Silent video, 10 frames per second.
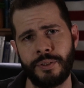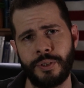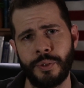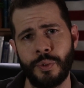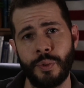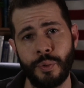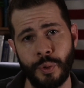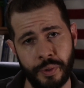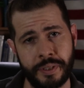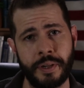to
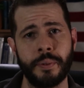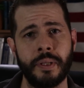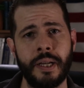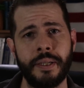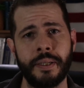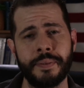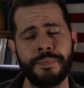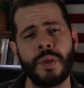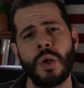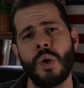North Carolina,
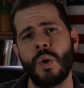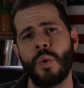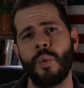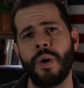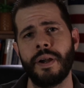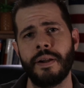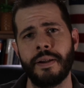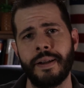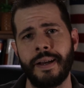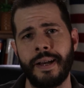
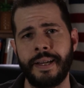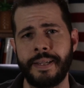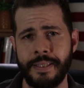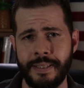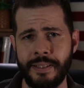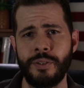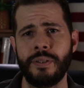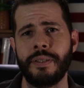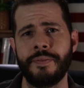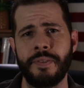where I continued
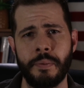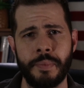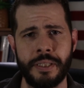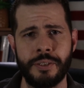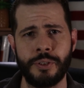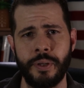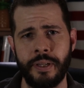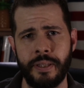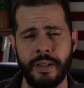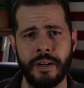in the film
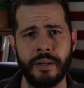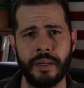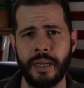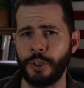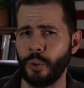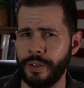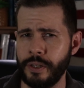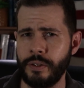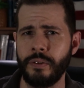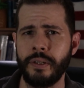industry there. I joined
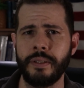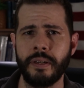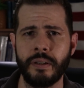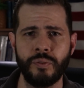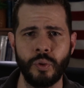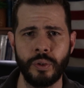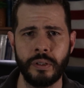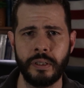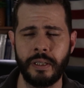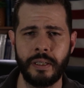the union there
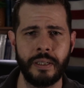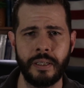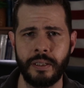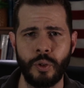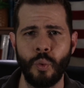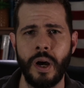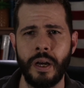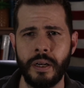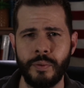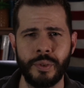for a little
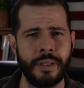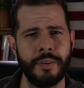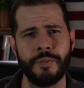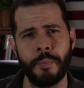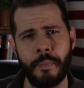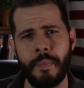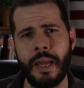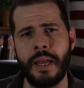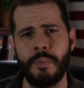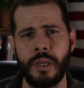while. I was there for
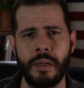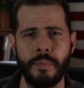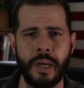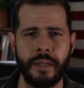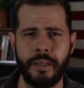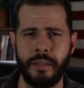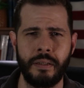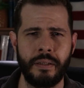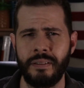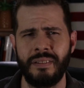maybe about a
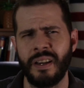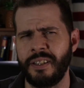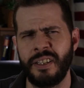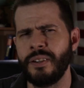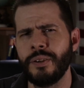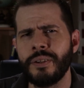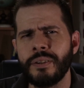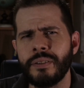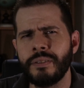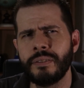
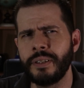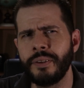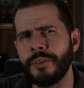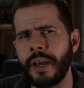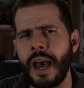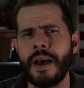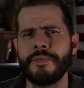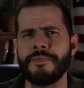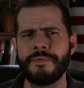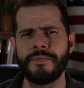year and a half.